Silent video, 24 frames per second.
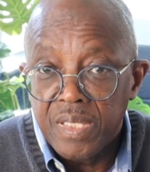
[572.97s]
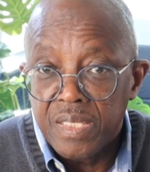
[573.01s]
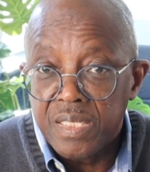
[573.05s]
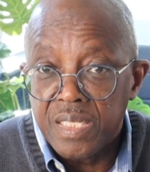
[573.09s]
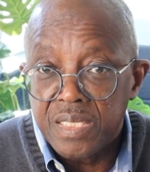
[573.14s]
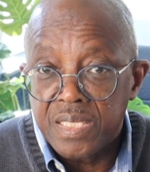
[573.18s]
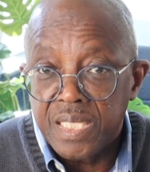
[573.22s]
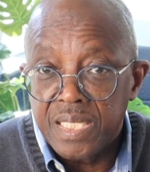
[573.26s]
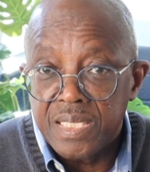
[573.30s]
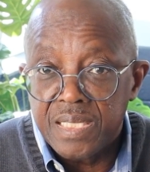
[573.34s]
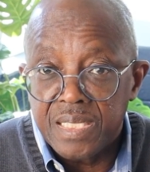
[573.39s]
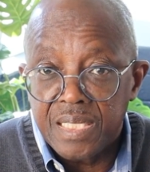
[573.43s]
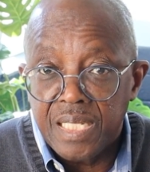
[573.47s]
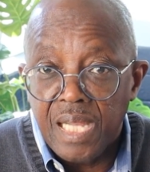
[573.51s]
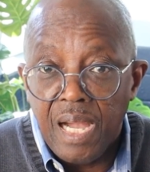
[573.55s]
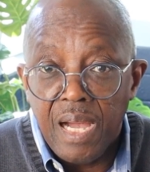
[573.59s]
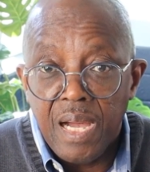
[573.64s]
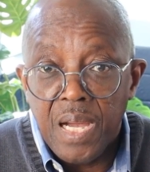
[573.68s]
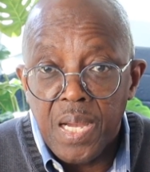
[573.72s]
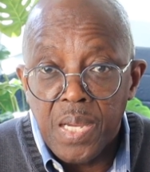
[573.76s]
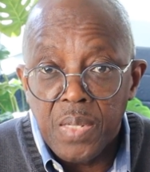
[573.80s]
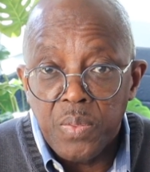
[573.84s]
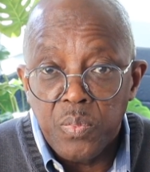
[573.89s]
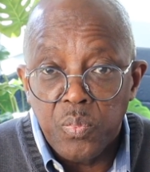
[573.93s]
It says
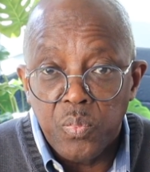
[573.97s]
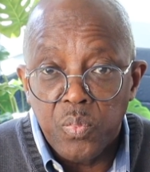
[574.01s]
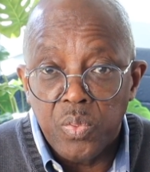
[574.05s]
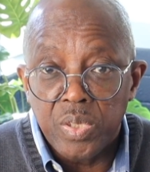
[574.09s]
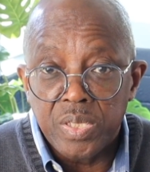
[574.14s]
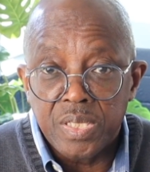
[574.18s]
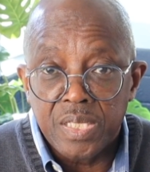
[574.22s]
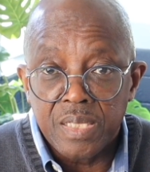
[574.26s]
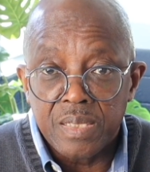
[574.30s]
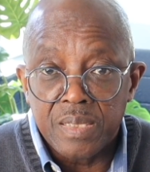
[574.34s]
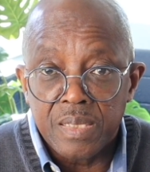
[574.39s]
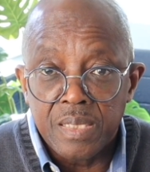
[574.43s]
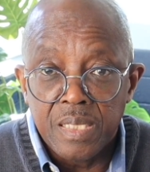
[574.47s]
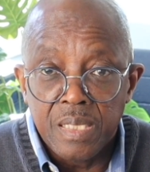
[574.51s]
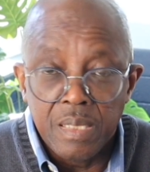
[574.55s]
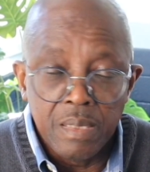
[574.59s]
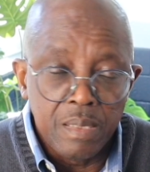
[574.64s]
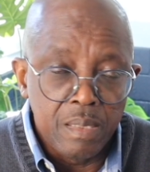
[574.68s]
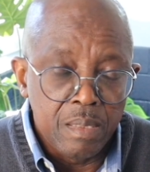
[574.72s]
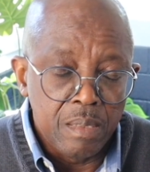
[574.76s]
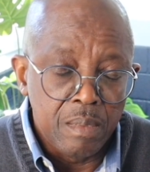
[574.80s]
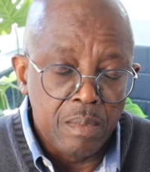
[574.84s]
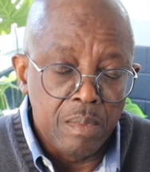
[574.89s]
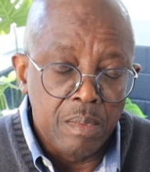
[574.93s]
God was a
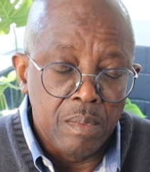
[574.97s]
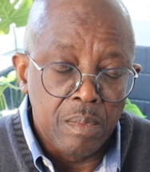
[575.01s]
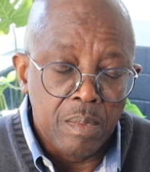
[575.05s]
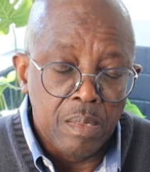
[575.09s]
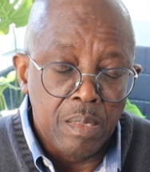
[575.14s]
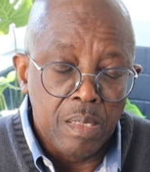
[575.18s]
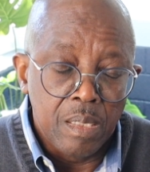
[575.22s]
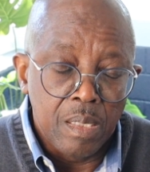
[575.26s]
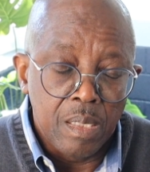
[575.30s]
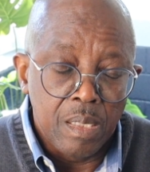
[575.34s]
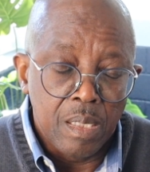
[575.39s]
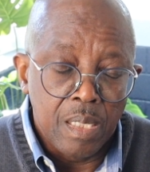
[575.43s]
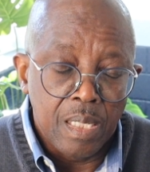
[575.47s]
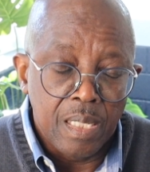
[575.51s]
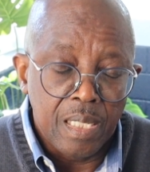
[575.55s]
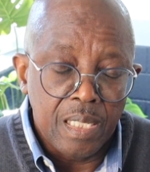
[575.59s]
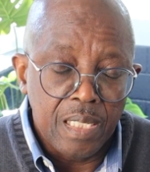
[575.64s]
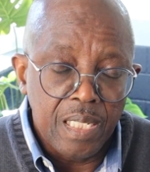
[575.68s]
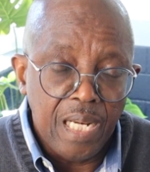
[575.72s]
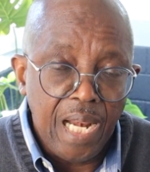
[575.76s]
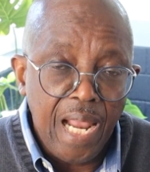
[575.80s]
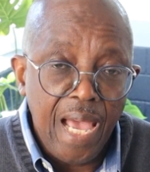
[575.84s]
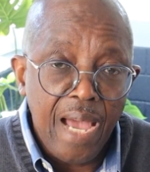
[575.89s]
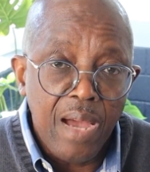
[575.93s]

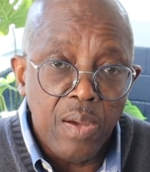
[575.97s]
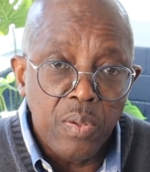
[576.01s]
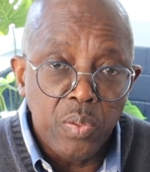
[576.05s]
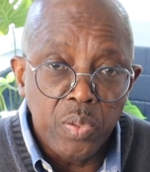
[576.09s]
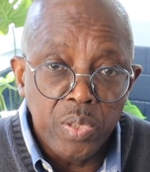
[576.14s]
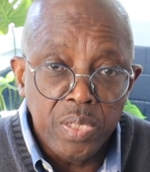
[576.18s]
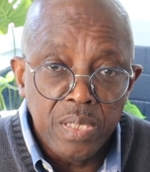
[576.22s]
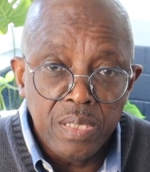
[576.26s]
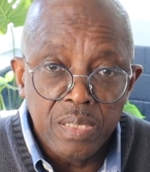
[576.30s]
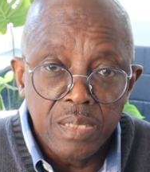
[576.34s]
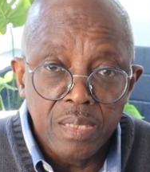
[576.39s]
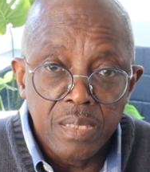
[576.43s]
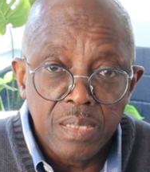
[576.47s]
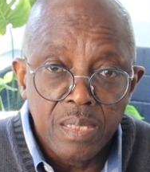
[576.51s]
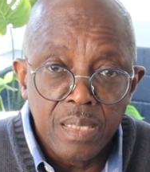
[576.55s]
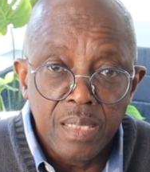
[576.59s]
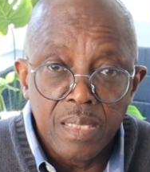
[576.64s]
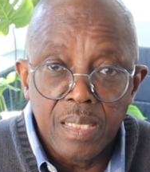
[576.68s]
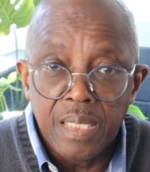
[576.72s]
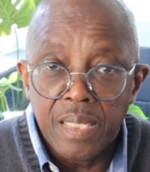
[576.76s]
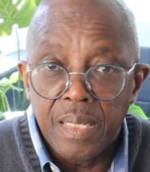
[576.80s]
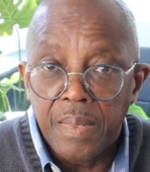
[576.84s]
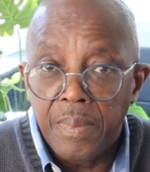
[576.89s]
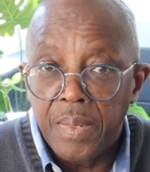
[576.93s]
cloud
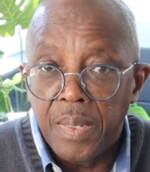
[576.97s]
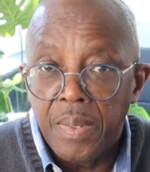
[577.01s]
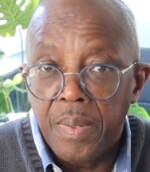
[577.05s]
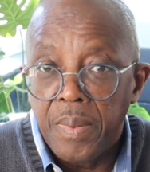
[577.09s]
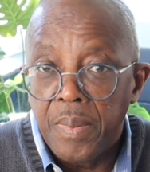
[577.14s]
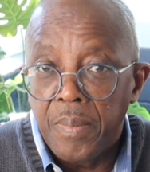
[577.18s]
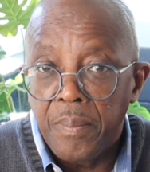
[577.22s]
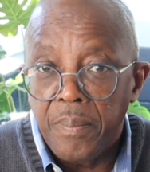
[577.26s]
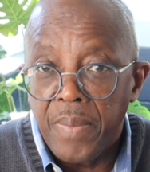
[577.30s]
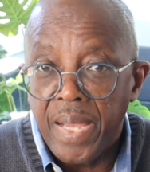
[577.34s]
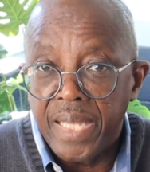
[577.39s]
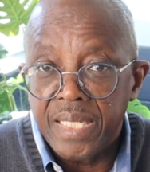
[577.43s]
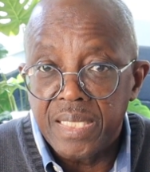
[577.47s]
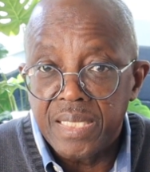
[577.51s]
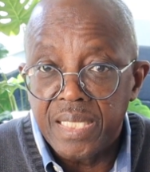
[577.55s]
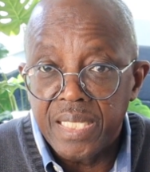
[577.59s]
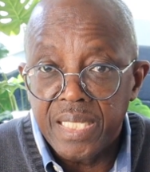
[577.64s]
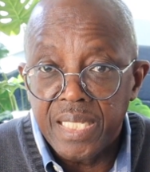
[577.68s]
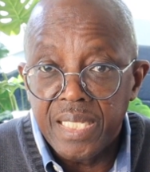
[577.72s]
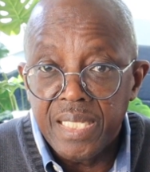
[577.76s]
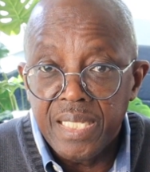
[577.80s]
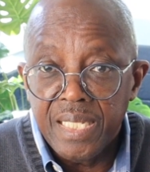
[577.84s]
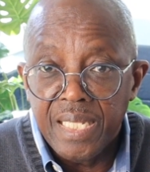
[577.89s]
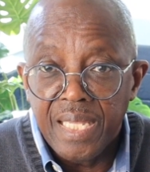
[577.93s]
by
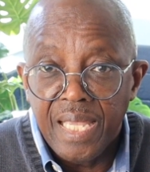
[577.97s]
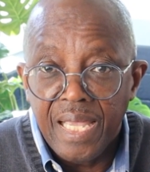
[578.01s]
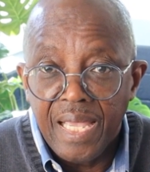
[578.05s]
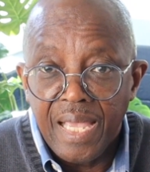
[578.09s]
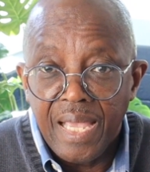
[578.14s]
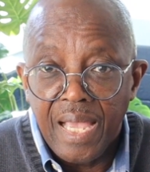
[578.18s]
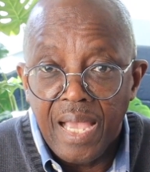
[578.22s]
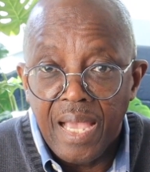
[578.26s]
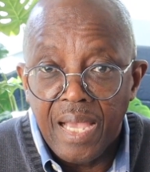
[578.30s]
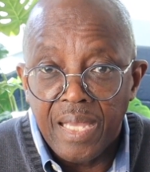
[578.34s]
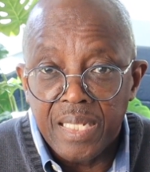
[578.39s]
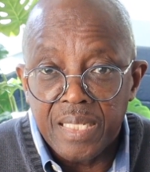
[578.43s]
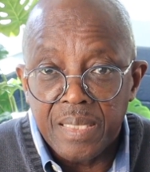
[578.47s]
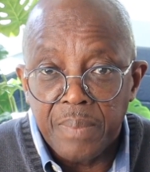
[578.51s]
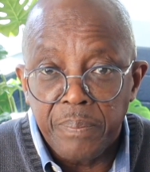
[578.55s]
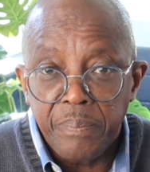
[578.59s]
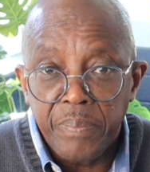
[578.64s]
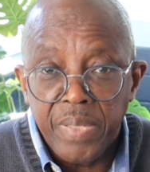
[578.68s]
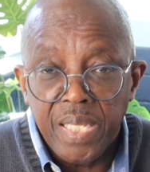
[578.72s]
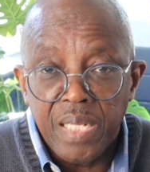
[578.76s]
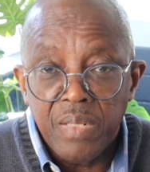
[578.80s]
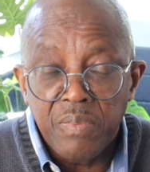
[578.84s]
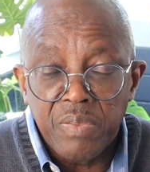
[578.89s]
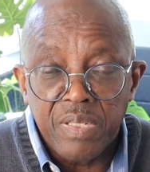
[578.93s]
day and a
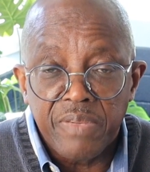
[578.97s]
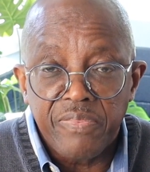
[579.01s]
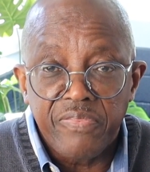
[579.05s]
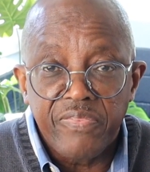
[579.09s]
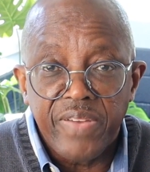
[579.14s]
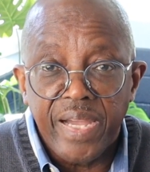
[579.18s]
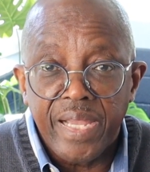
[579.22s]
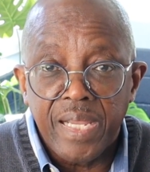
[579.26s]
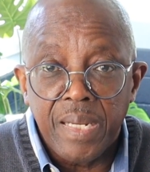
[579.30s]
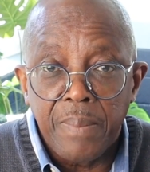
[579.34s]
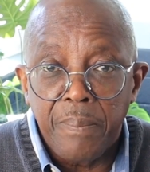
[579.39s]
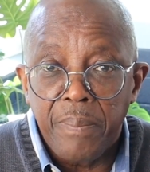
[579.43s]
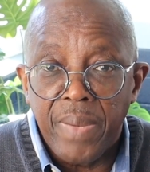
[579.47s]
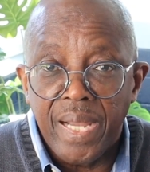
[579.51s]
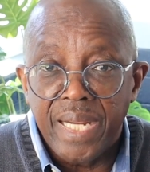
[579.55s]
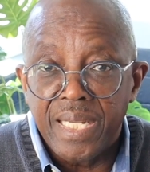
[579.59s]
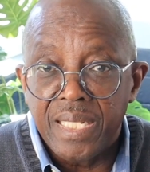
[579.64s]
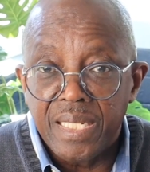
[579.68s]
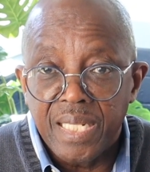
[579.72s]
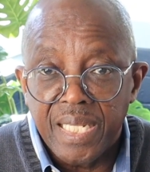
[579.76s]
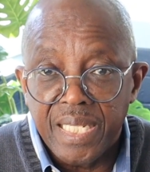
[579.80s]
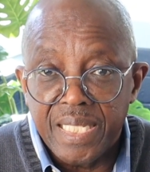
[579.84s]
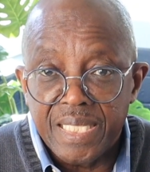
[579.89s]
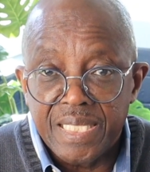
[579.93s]
pillar of fire by
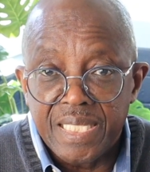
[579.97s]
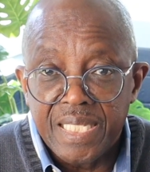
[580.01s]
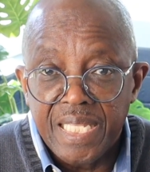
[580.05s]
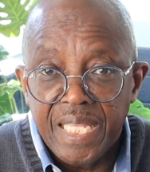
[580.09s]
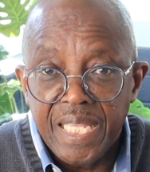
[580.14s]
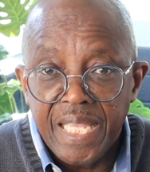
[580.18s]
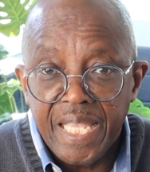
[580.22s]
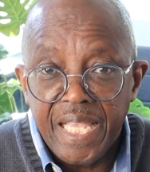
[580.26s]
night.